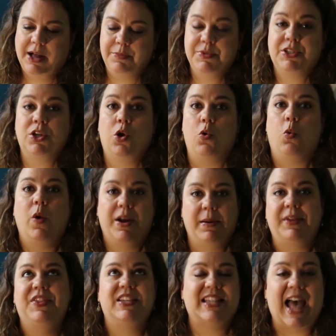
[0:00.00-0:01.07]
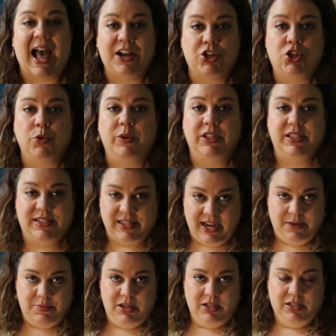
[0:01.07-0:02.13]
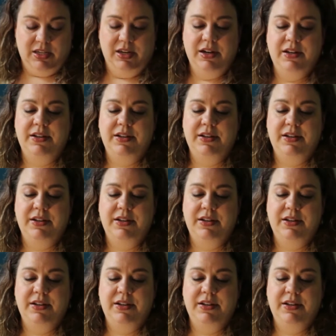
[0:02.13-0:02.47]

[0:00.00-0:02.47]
So what about this actual assignment?